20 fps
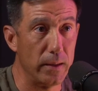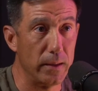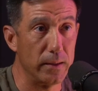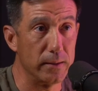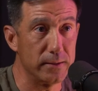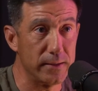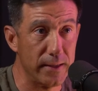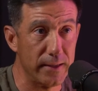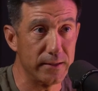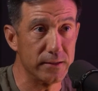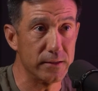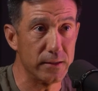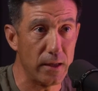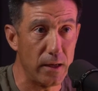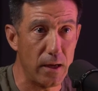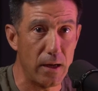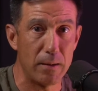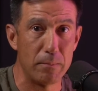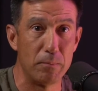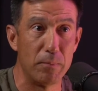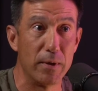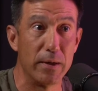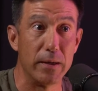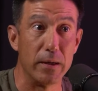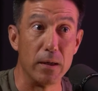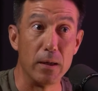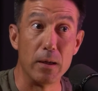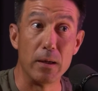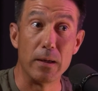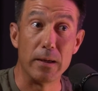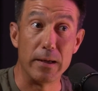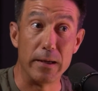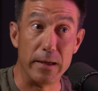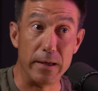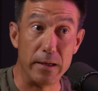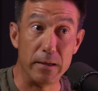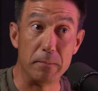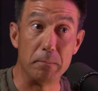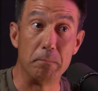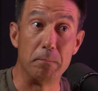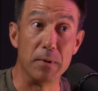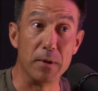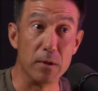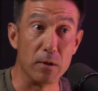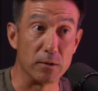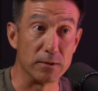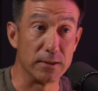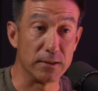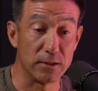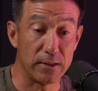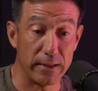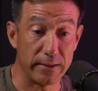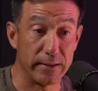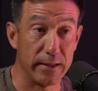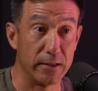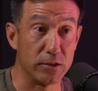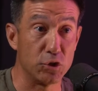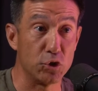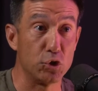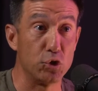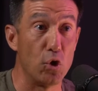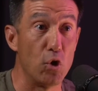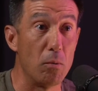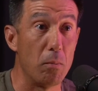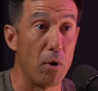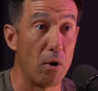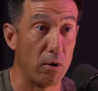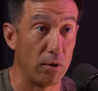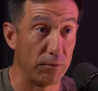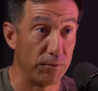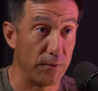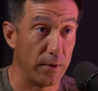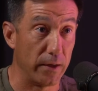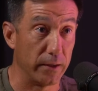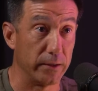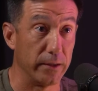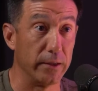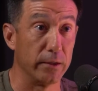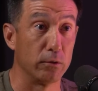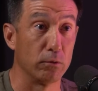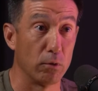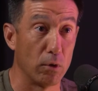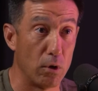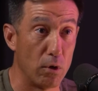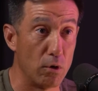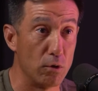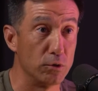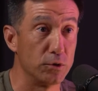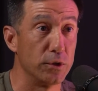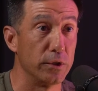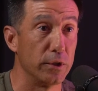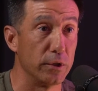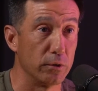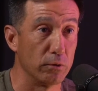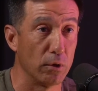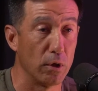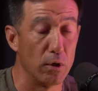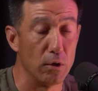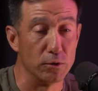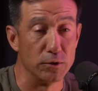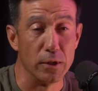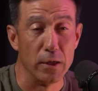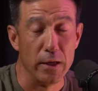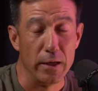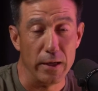It takes time, but it builds. It's like that snowball effect. It grows and it grows.